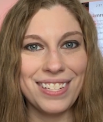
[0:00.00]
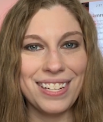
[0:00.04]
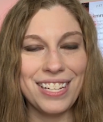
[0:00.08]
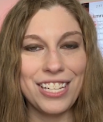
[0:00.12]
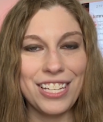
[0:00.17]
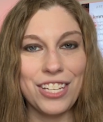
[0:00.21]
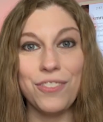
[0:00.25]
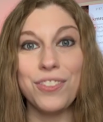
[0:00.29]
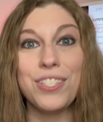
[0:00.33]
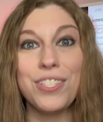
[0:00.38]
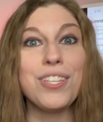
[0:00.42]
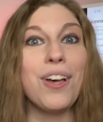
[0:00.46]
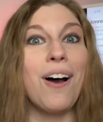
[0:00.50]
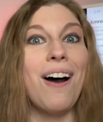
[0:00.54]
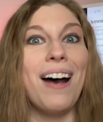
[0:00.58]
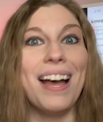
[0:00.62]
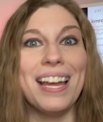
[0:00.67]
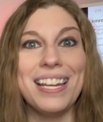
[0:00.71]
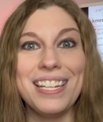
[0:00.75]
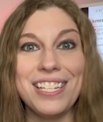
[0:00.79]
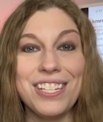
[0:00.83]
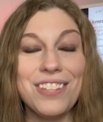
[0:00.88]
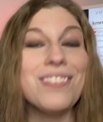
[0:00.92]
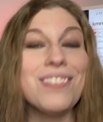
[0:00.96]
You saw
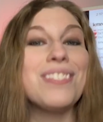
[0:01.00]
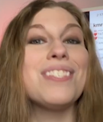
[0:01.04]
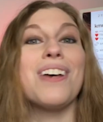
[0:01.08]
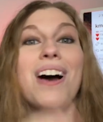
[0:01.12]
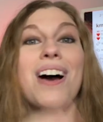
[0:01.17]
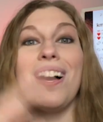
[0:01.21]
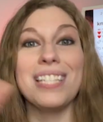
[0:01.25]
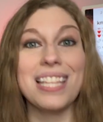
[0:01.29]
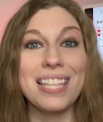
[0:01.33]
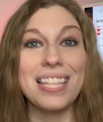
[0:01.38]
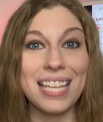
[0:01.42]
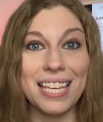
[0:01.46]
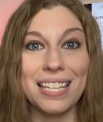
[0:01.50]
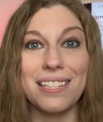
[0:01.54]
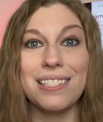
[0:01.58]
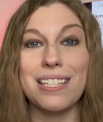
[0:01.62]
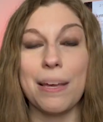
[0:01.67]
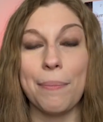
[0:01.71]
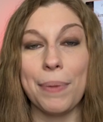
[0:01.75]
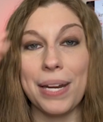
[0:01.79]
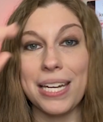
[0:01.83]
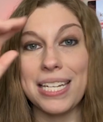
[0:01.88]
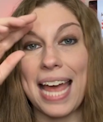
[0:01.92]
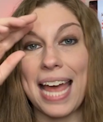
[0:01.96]
it. You saw the thing
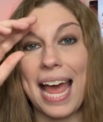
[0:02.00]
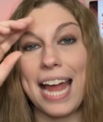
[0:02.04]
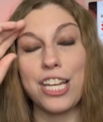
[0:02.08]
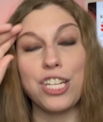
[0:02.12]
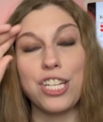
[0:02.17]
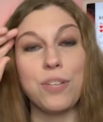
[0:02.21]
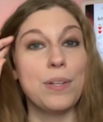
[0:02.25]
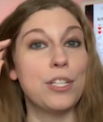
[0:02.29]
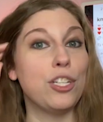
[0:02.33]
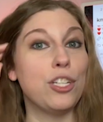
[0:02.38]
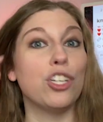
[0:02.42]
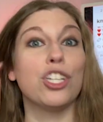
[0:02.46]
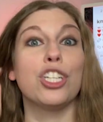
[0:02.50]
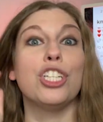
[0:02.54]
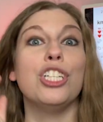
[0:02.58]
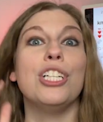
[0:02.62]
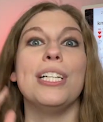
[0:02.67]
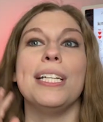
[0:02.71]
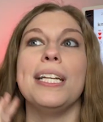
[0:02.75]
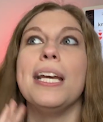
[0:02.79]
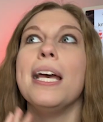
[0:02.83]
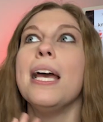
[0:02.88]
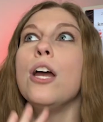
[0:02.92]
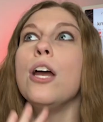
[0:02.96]
somebody tagged you in. You're
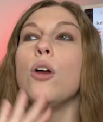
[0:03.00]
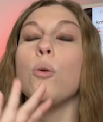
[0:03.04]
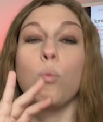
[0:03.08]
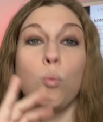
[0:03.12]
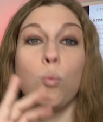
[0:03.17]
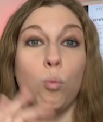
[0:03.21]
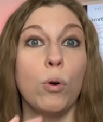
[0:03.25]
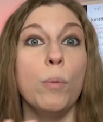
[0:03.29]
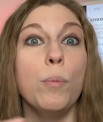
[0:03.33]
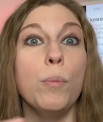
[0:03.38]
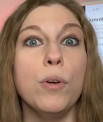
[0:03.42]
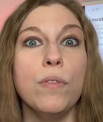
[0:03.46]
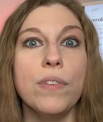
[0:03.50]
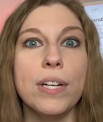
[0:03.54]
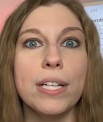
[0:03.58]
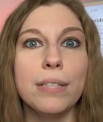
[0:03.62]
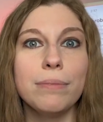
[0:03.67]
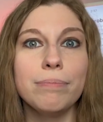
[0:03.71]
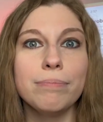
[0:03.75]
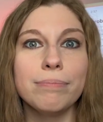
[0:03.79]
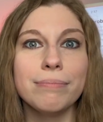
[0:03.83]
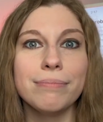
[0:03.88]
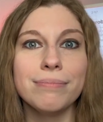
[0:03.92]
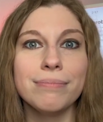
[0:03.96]
good. Remove it.
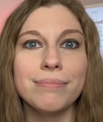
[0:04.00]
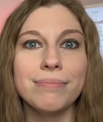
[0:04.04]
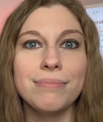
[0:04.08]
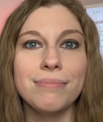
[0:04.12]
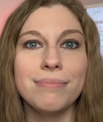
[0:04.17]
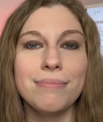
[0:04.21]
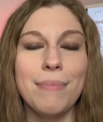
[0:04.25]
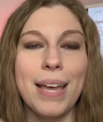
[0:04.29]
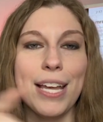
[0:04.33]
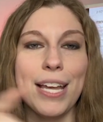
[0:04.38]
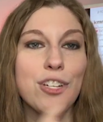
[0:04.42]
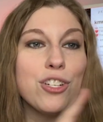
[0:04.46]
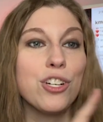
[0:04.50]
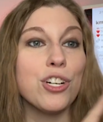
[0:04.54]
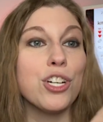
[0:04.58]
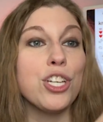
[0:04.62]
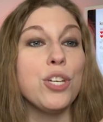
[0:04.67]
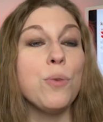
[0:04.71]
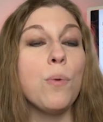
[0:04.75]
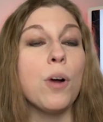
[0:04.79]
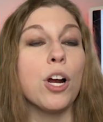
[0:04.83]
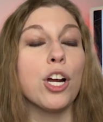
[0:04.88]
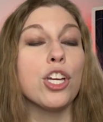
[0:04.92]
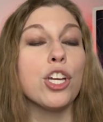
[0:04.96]
Make sure
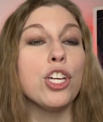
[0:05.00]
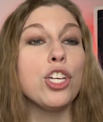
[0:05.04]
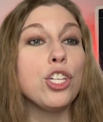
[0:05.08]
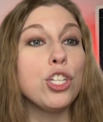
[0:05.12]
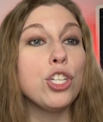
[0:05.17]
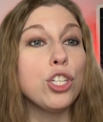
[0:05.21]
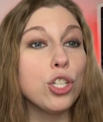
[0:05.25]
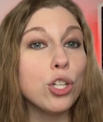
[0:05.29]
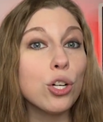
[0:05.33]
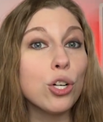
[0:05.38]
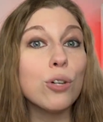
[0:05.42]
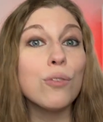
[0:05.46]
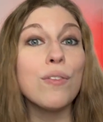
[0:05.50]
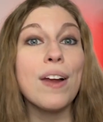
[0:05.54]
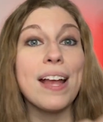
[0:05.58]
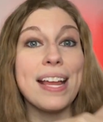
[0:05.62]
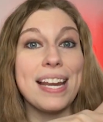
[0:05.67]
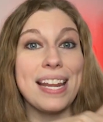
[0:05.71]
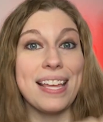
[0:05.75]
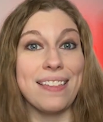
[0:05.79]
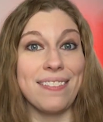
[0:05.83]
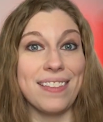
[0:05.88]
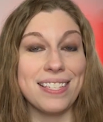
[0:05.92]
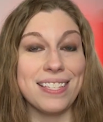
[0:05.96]
you are
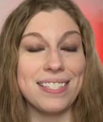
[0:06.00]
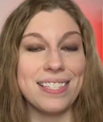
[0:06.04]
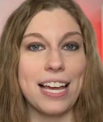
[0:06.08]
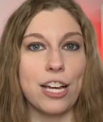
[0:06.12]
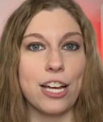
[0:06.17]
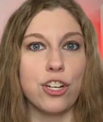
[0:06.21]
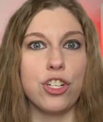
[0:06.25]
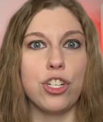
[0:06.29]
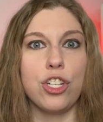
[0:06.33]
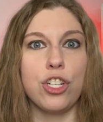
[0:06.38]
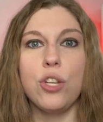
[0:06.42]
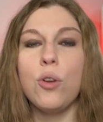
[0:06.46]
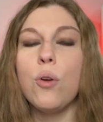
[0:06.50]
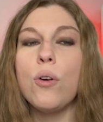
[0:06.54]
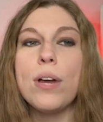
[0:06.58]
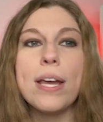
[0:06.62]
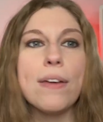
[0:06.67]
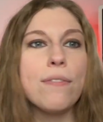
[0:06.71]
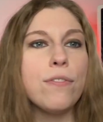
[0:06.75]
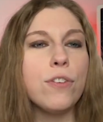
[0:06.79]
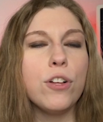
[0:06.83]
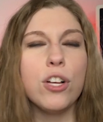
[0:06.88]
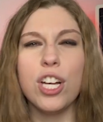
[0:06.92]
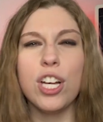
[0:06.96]
curating this section. You don't
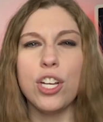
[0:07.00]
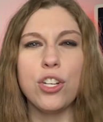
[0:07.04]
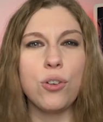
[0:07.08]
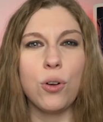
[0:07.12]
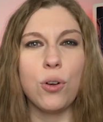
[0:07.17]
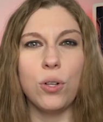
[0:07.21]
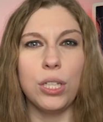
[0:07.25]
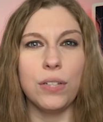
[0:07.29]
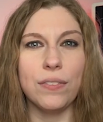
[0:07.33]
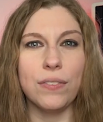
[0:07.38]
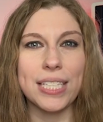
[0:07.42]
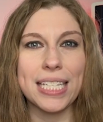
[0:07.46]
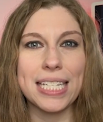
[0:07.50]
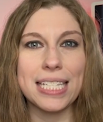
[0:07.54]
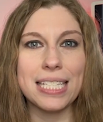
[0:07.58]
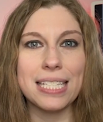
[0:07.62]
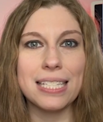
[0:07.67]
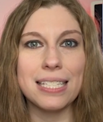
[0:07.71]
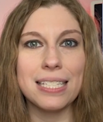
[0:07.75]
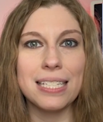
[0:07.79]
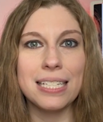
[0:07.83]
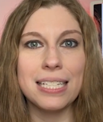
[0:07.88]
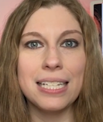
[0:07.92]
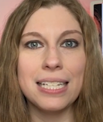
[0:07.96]
get full control over
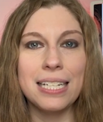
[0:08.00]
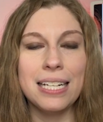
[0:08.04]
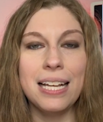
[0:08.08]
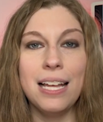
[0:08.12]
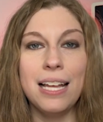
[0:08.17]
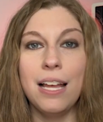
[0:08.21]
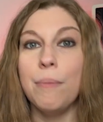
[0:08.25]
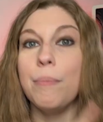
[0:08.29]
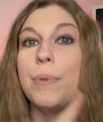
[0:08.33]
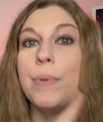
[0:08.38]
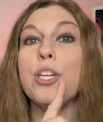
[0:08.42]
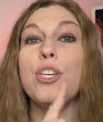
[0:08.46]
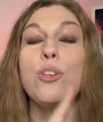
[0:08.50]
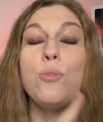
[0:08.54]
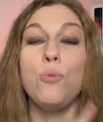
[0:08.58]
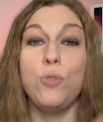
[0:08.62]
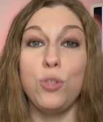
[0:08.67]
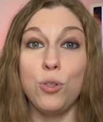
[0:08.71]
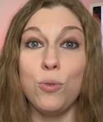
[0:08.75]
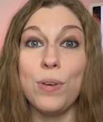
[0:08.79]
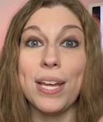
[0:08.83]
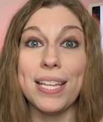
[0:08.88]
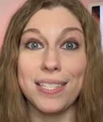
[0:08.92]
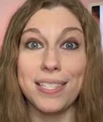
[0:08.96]
this, but you
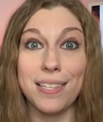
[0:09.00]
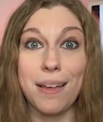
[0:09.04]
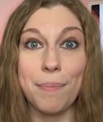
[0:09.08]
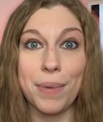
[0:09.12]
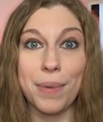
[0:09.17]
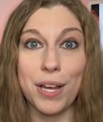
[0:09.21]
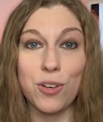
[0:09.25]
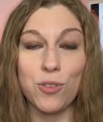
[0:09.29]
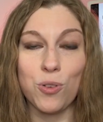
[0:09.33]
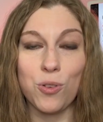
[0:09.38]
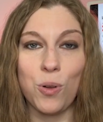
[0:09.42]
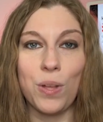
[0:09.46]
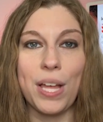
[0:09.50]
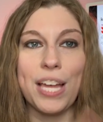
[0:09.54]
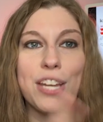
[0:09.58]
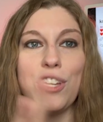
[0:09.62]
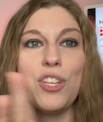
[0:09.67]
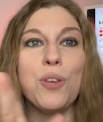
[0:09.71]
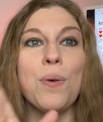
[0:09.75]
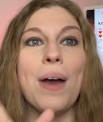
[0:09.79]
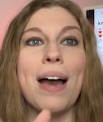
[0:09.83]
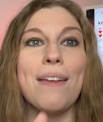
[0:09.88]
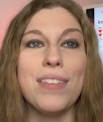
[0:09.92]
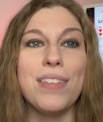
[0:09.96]
do get some control and
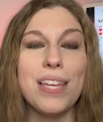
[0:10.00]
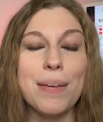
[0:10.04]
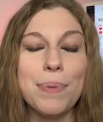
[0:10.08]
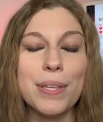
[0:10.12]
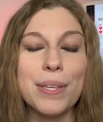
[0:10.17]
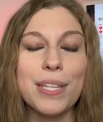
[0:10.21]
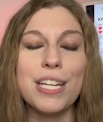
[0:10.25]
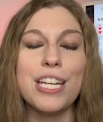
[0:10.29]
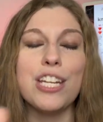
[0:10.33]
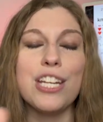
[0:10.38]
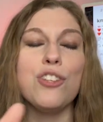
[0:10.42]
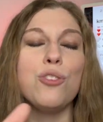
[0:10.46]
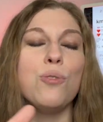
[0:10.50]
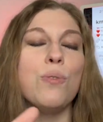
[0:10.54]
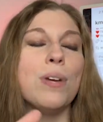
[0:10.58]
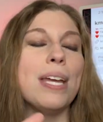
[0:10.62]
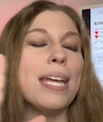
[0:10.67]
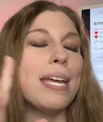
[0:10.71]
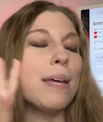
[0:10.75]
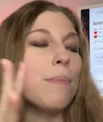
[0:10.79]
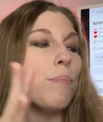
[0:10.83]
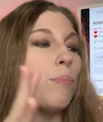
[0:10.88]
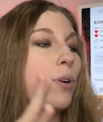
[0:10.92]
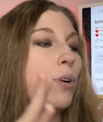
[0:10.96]
you have the ability to
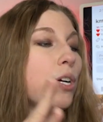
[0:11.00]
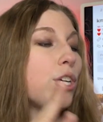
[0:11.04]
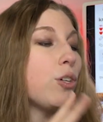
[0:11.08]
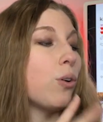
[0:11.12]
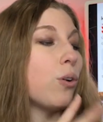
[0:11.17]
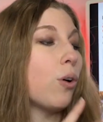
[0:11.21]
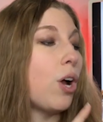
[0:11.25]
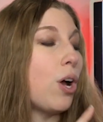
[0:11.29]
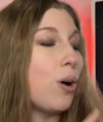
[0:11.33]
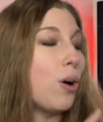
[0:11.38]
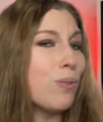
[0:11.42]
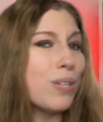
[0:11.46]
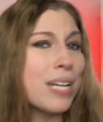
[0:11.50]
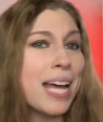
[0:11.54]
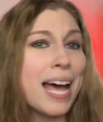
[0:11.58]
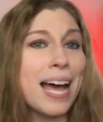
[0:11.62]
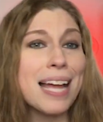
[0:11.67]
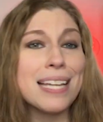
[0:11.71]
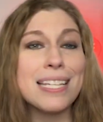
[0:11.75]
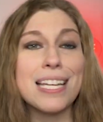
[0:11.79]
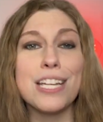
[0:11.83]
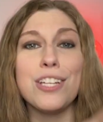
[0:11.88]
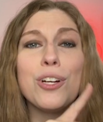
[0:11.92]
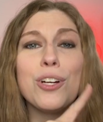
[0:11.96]
input your own
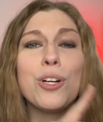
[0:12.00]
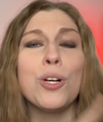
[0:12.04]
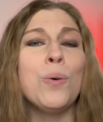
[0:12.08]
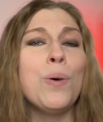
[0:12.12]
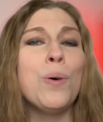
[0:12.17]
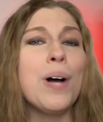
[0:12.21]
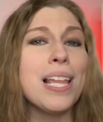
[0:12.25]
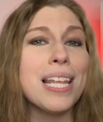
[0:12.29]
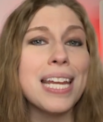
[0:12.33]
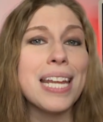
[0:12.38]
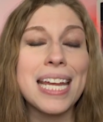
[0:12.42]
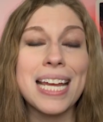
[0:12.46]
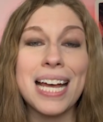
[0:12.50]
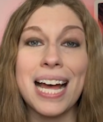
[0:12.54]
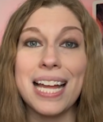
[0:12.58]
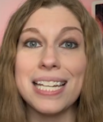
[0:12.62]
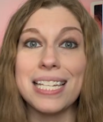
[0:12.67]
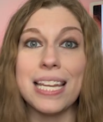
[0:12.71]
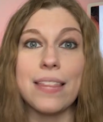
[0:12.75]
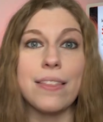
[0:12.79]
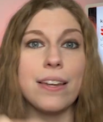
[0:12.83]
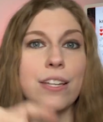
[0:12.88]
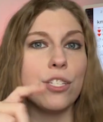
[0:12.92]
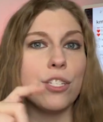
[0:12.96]
content, your quality
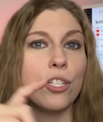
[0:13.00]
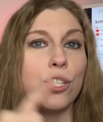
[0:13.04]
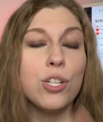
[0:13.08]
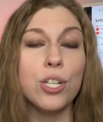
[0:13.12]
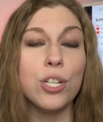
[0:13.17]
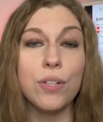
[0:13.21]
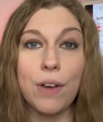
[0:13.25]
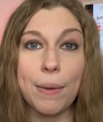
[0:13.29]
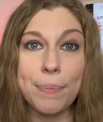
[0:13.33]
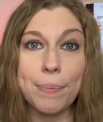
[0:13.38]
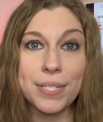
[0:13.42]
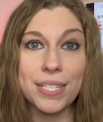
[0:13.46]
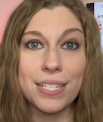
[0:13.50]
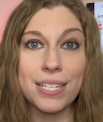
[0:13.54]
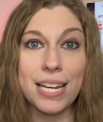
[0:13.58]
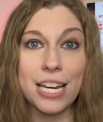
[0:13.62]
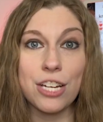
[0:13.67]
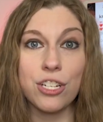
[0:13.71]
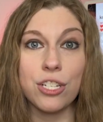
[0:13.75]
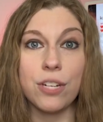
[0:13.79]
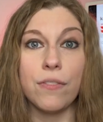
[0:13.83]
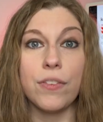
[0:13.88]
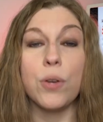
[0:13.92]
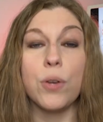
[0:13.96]
content that is a good
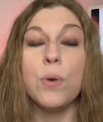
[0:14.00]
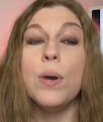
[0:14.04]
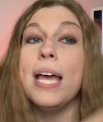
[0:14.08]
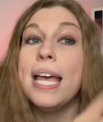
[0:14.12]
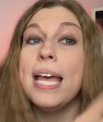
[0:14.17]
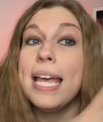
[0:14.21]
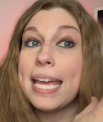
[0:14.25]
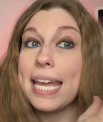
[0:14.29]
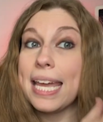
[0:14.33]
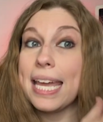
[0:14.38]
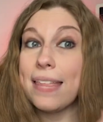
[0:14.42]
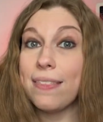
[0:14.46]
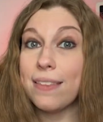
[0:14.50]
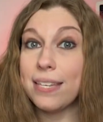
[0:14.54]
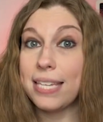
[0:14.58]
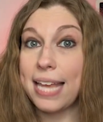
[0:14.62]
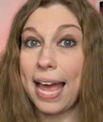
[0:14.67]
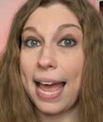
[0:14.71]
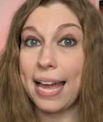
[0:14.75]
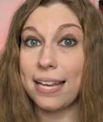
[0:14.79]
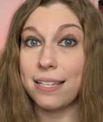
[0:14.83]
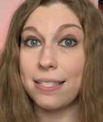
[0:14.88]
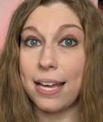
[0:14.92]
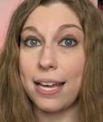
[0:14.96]
representation of you in the
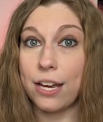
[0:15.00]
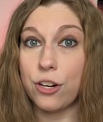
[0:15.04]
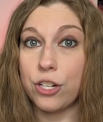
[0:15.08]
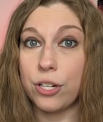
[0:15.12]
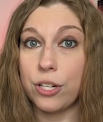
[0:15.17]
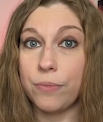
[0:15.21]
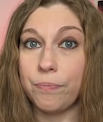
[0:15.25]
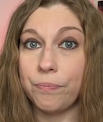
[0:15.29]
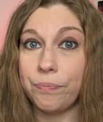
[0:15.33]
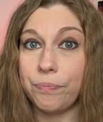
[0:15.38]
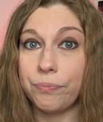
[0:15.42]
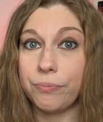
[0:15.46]
tag section.